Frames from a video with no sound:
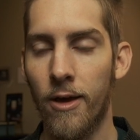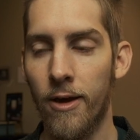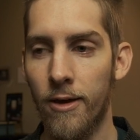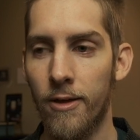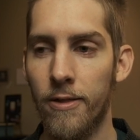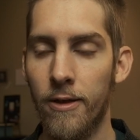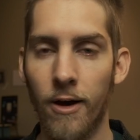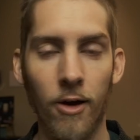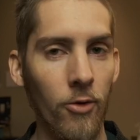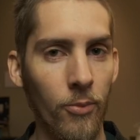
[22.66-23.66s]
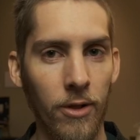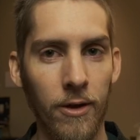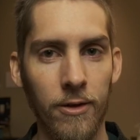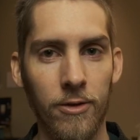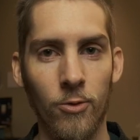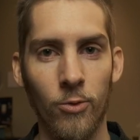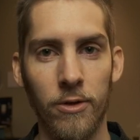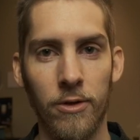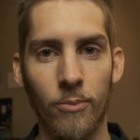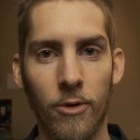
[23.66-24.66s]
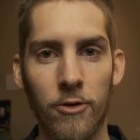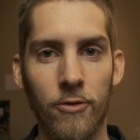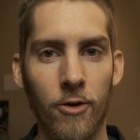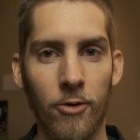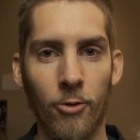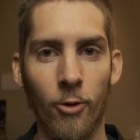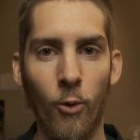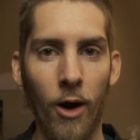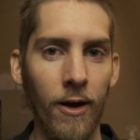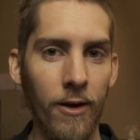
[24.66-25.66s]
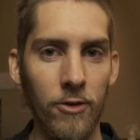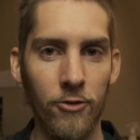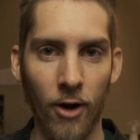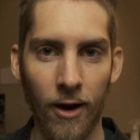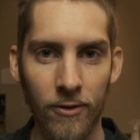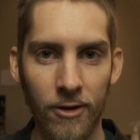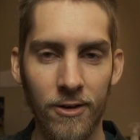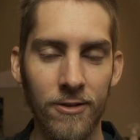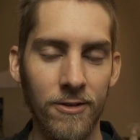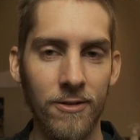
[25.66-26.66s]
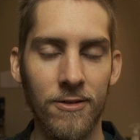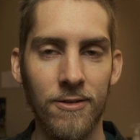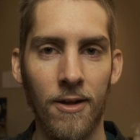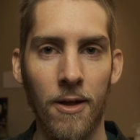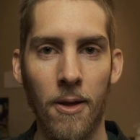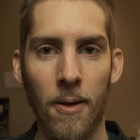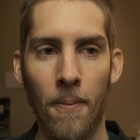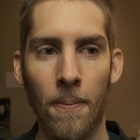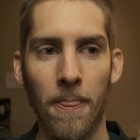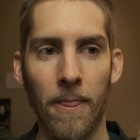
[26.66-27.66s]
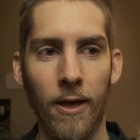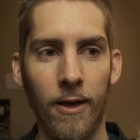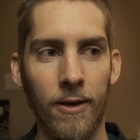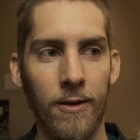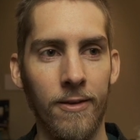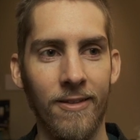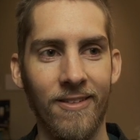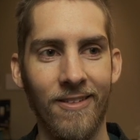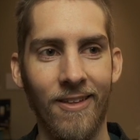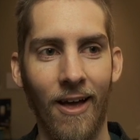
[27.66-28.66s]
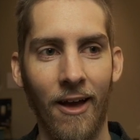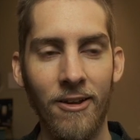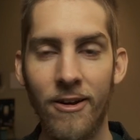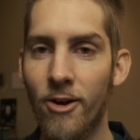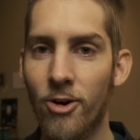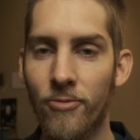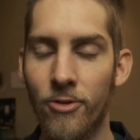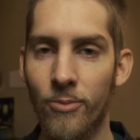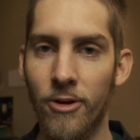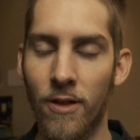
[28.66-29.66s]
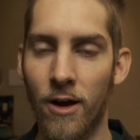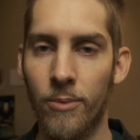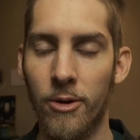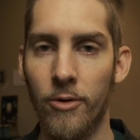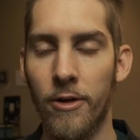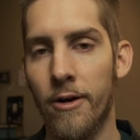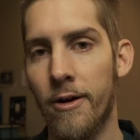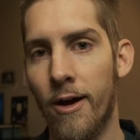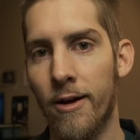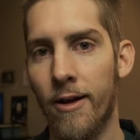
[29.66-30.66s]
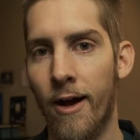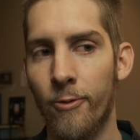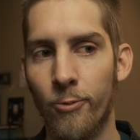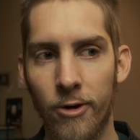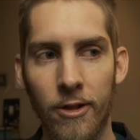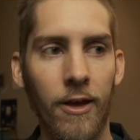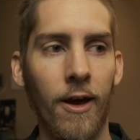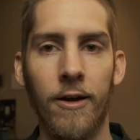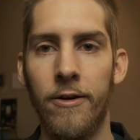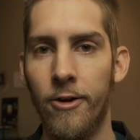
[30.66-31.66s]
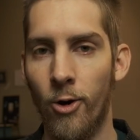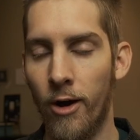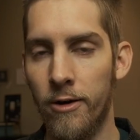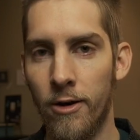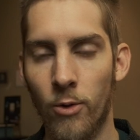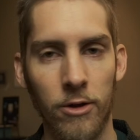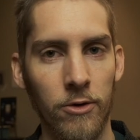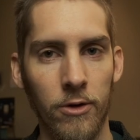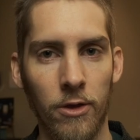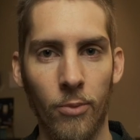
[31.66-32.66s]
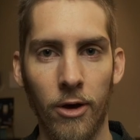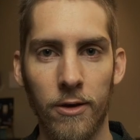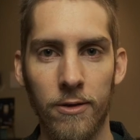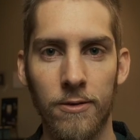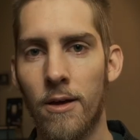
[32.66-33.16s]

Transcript: And the other place was much further away, driving distance. And I didn't know if there'd be a lot of people there or not. I really had no idea what to expect.